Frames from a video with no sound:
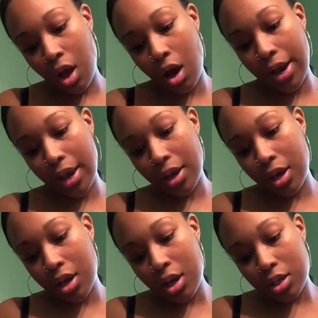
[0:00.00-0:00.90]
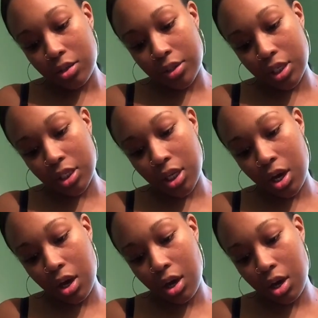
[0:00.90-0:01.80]
Okay, so it says
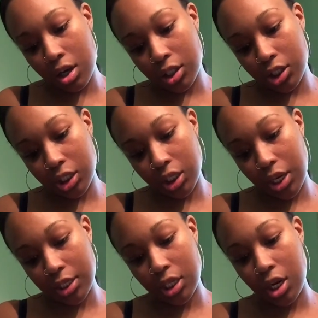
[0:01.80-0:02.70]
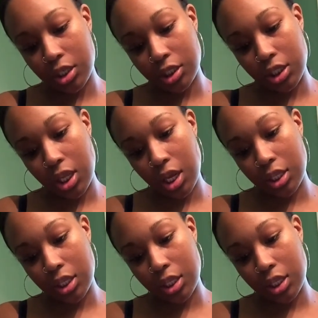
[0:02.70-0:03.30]
caution. It has a caution thing.